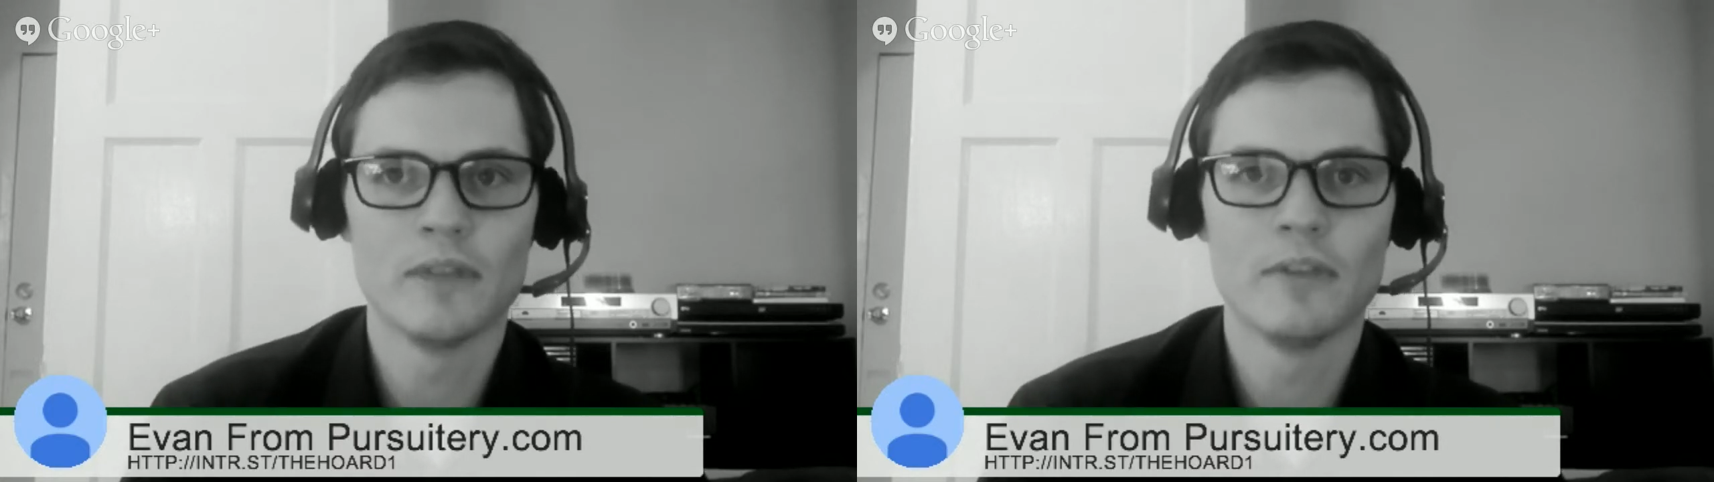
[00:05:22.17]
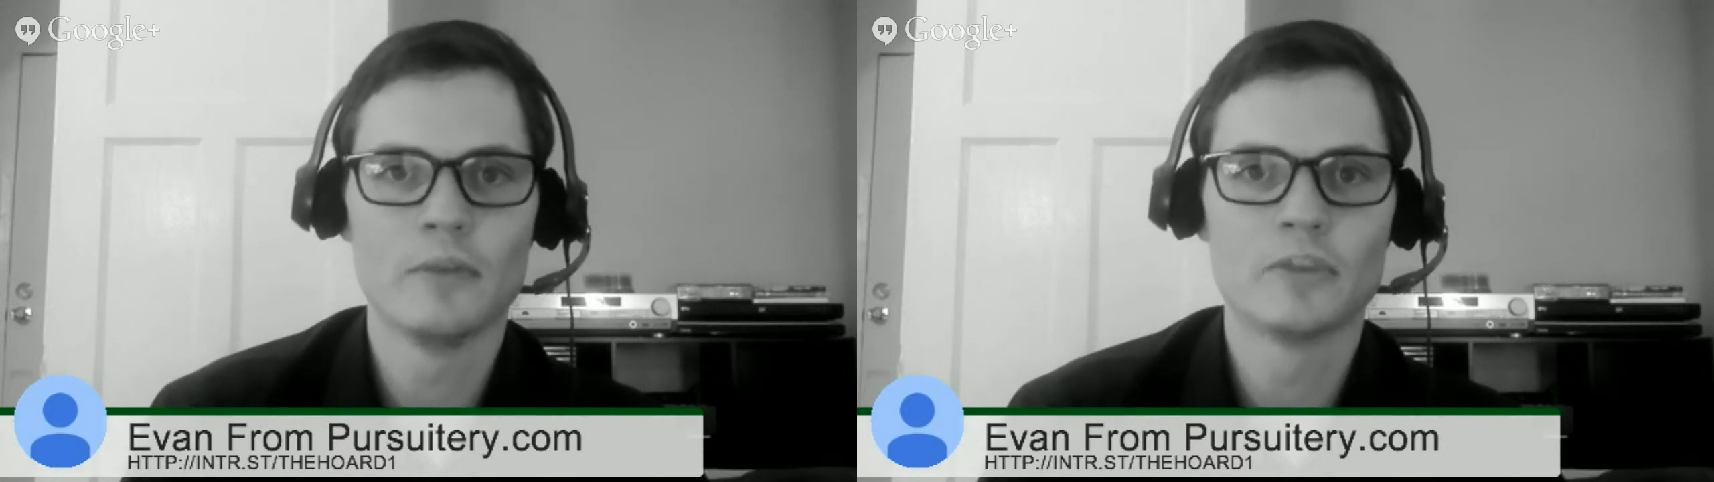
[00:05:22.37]

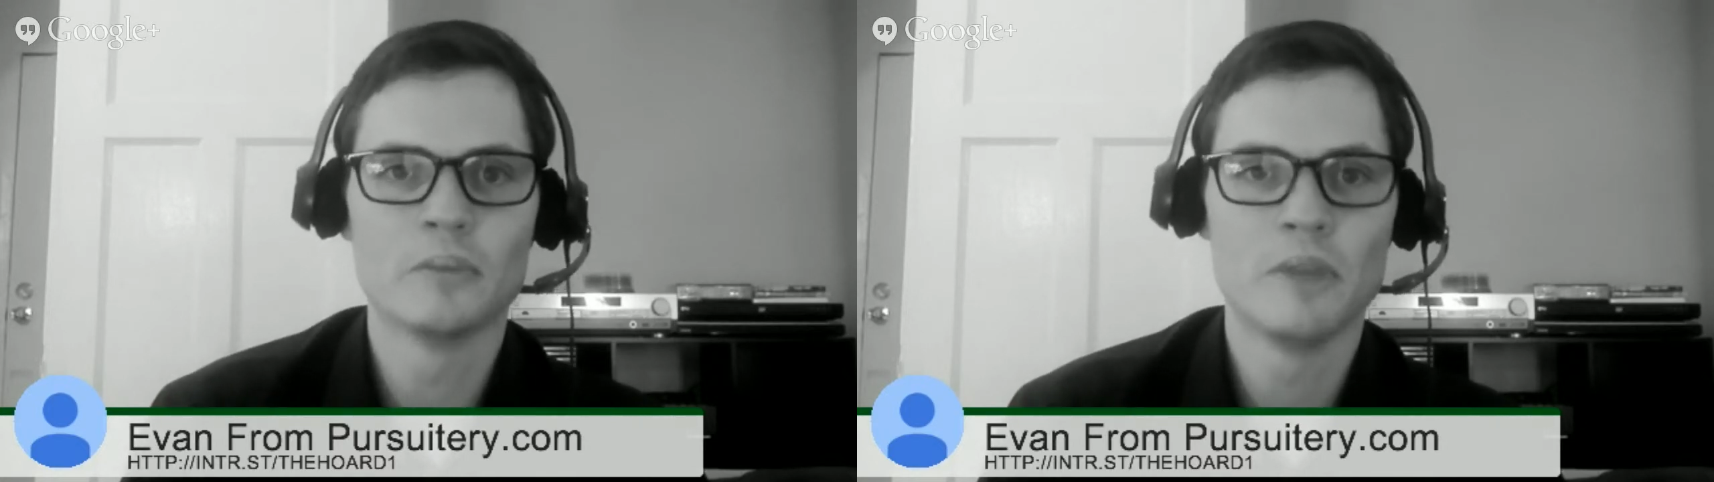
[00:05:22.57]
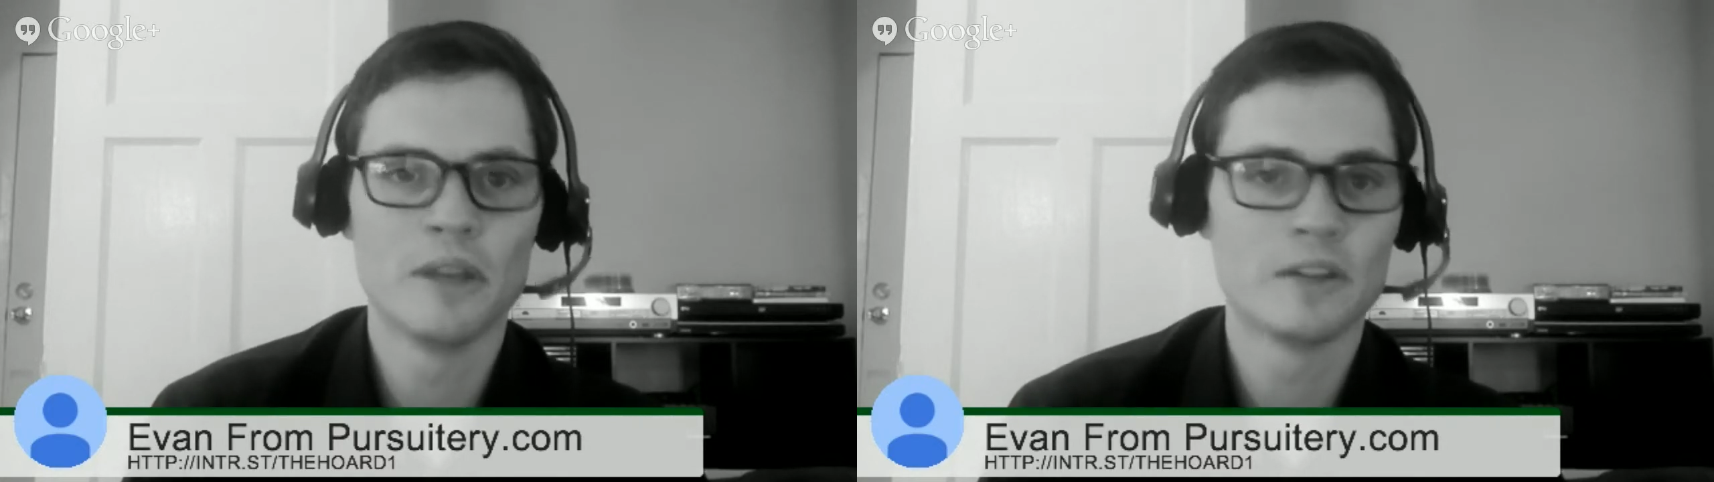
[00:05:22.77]
If you've
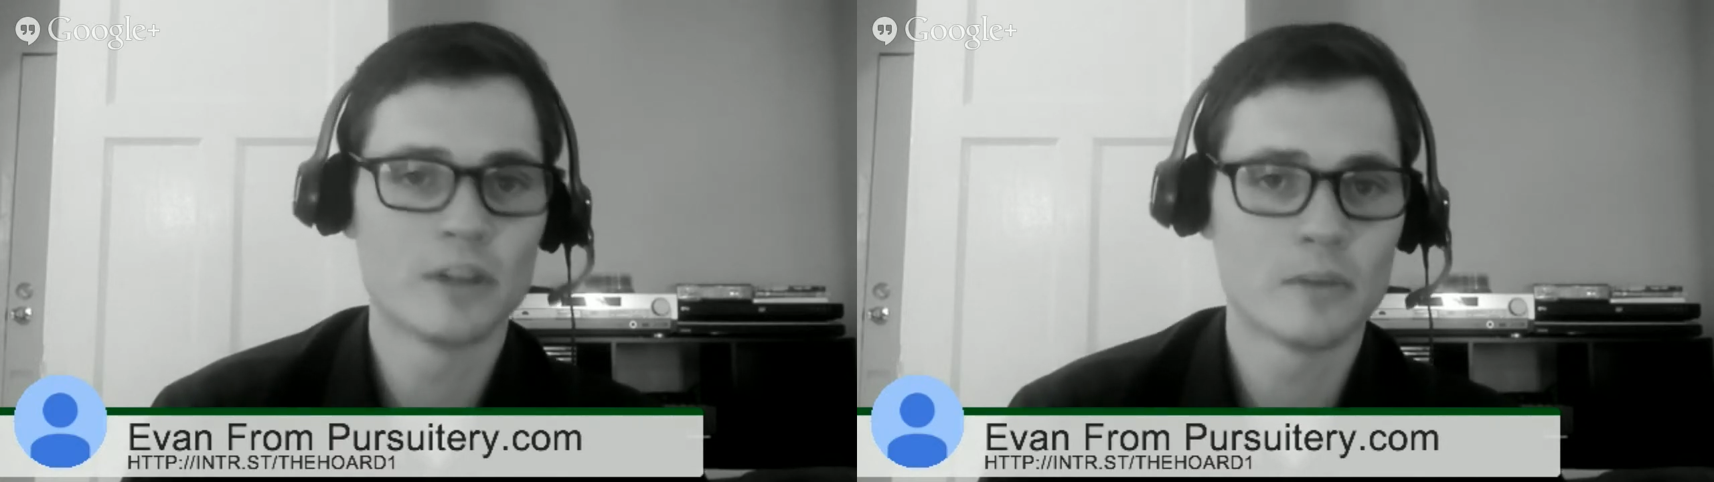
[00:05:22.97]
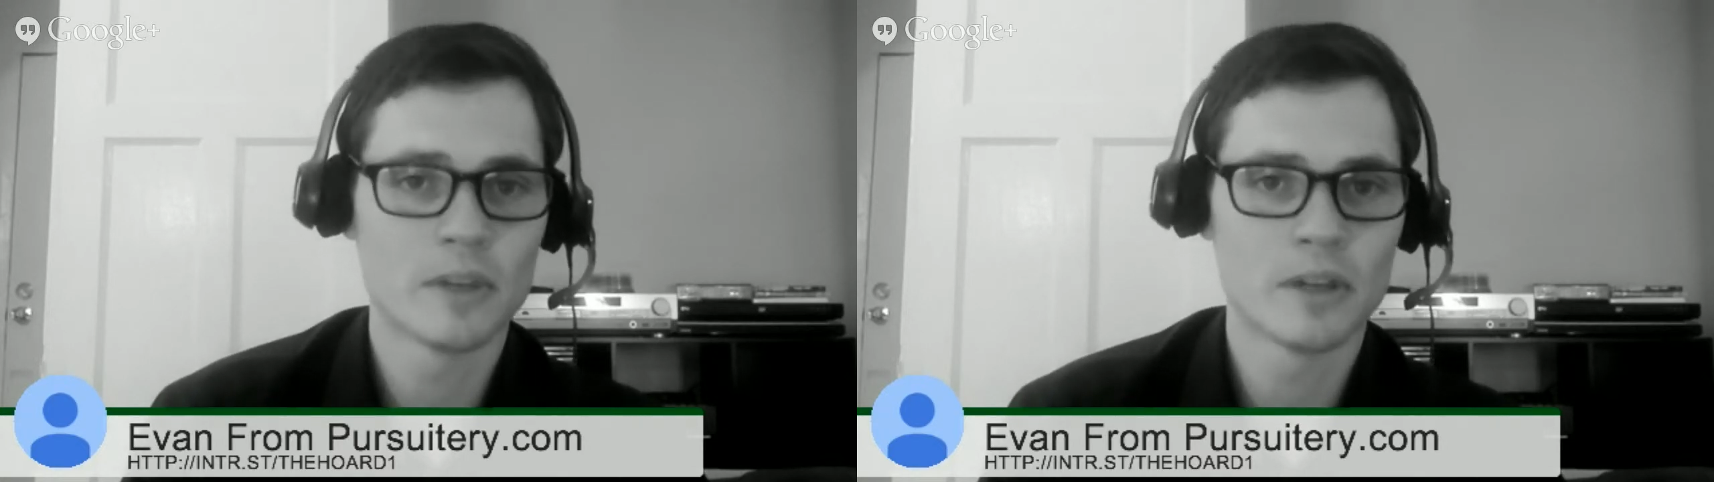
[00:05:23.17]
submitted
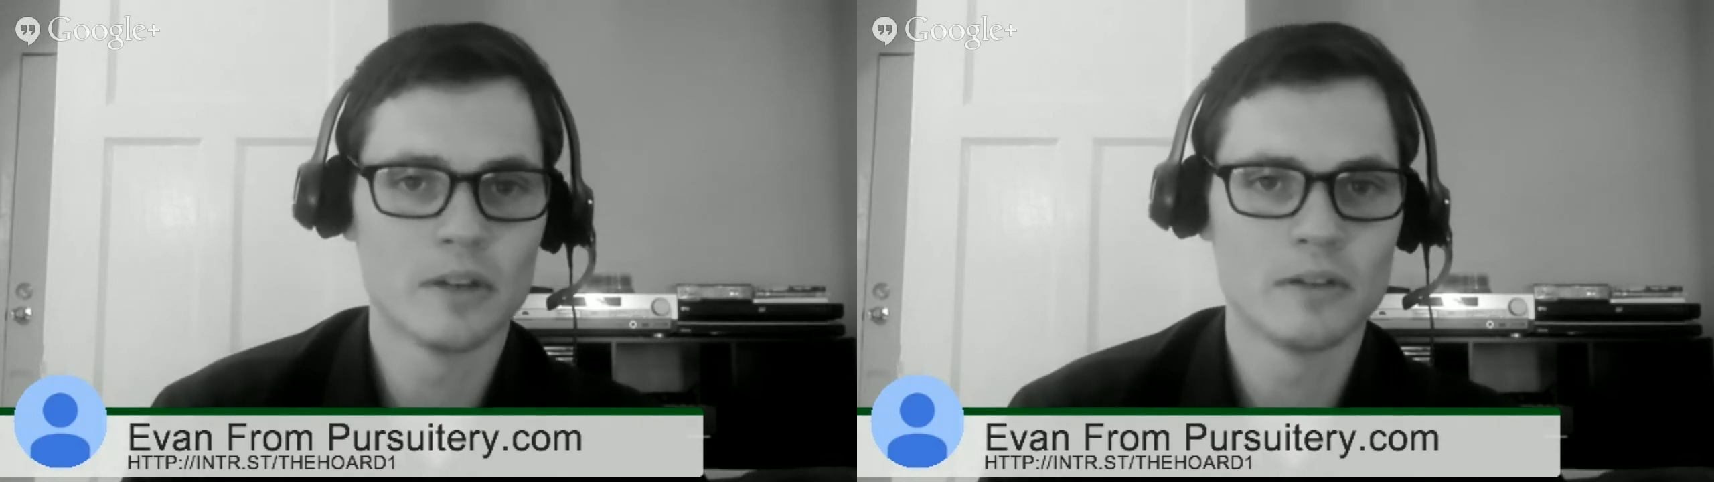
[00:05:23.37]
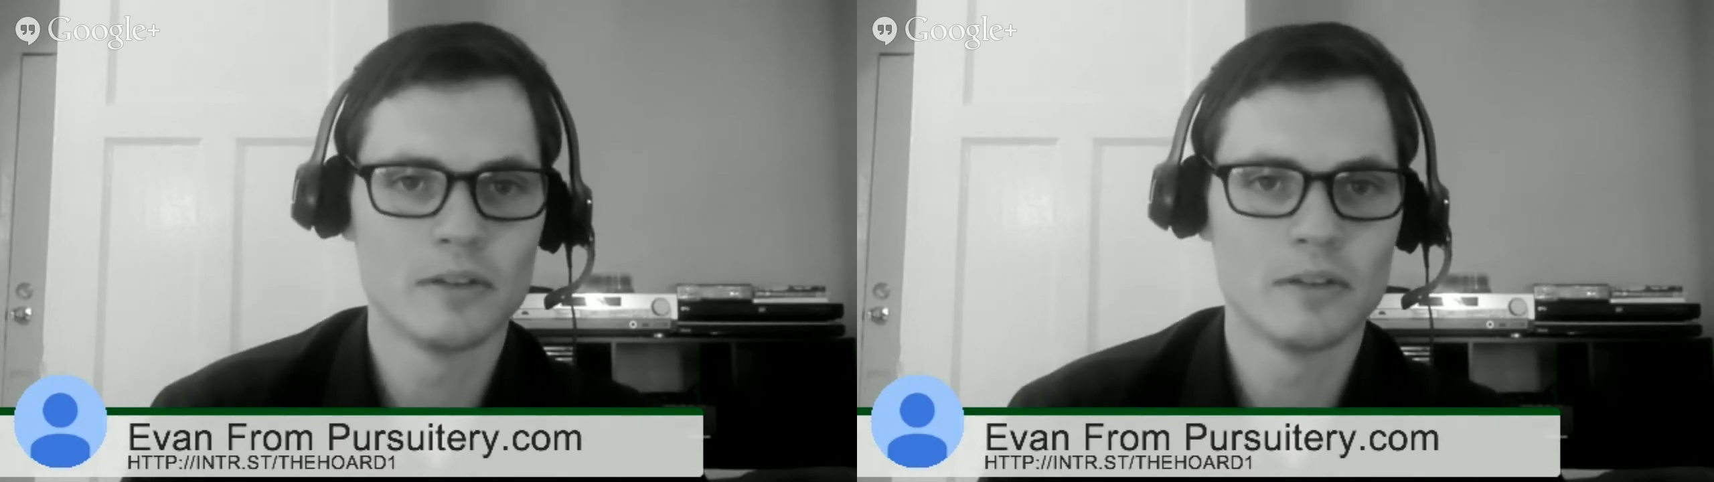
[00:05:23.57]
something